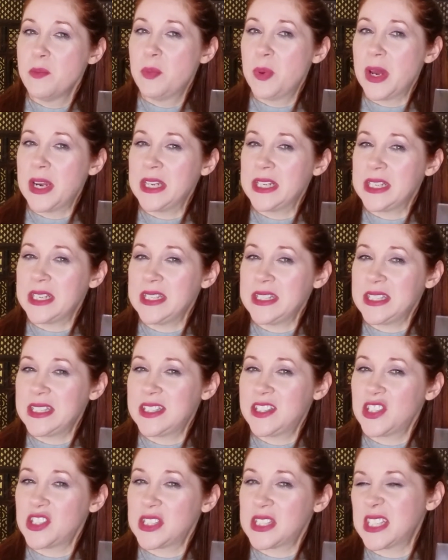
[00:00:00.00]
But it
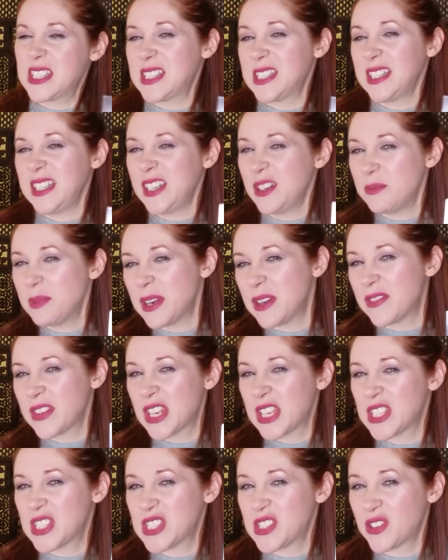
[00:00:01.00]
just is a little bit of a
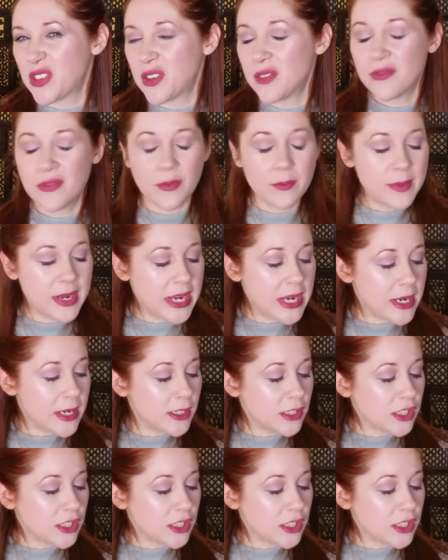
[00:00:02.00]
concern for me.